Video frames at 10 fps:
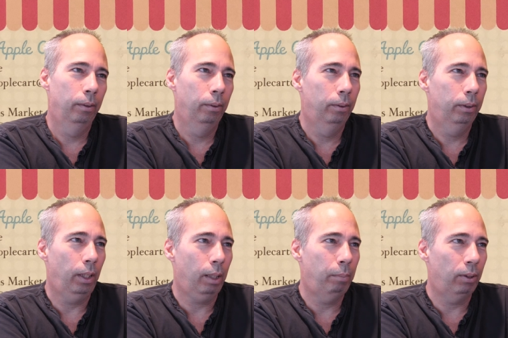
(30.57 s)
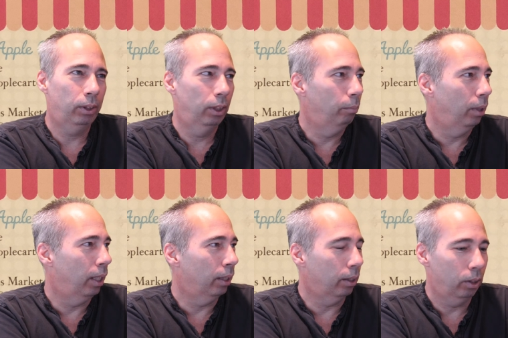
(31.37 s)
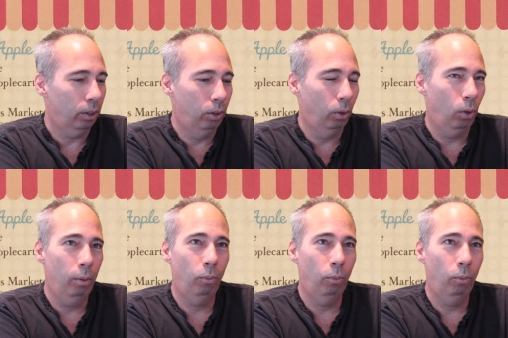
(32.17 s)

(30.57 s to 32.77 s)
talk about some uh, Gorm.